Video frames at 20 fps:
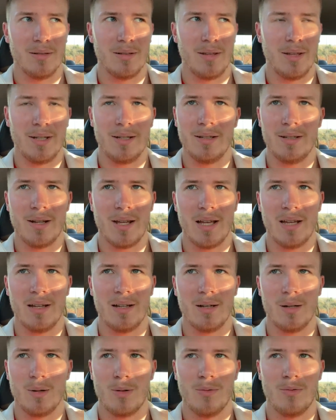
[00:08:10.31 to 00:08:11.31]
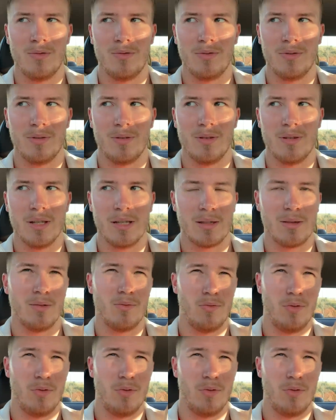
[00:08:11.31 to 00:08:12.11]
they didn't have the